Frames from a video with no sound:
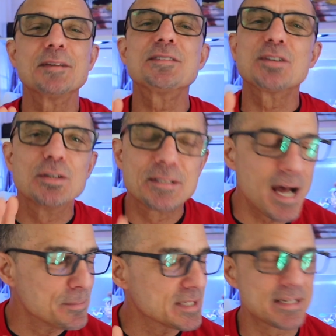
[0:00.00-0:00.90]
This is a good
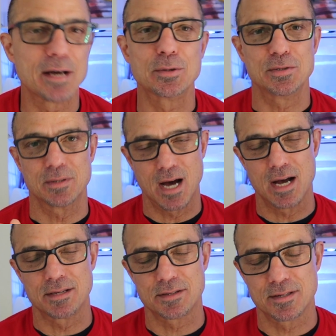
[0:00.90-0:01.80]
time to tell you
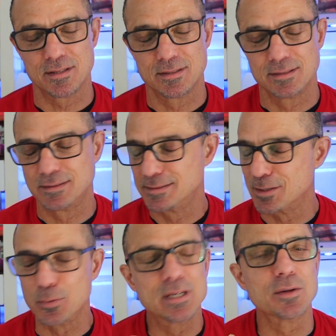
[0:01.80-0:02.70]
guys
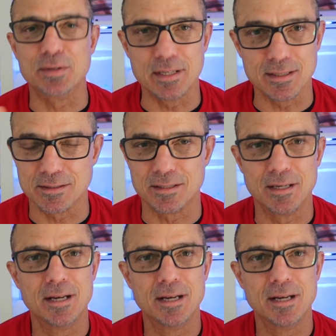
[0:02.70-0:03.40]
the real deal.